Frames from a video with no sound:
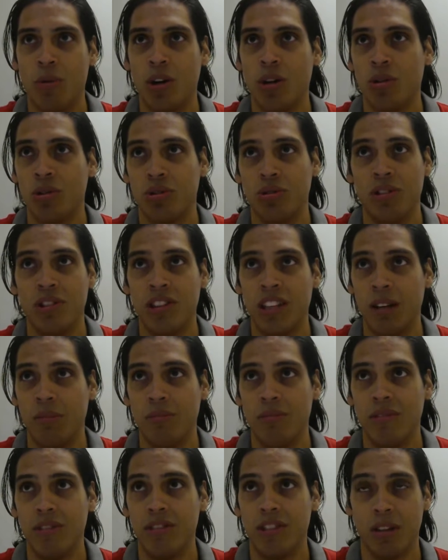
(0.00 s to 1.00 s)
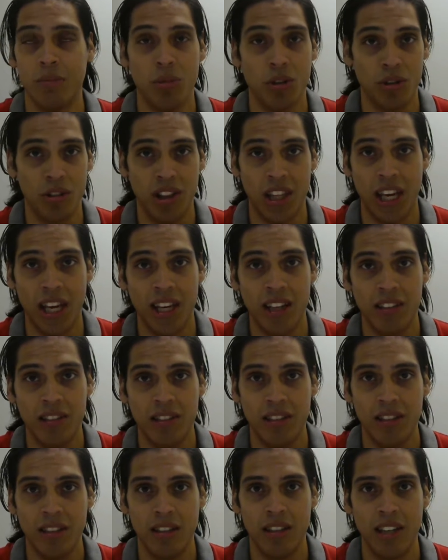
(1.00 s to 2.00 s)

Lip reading: We're going through the same similar things,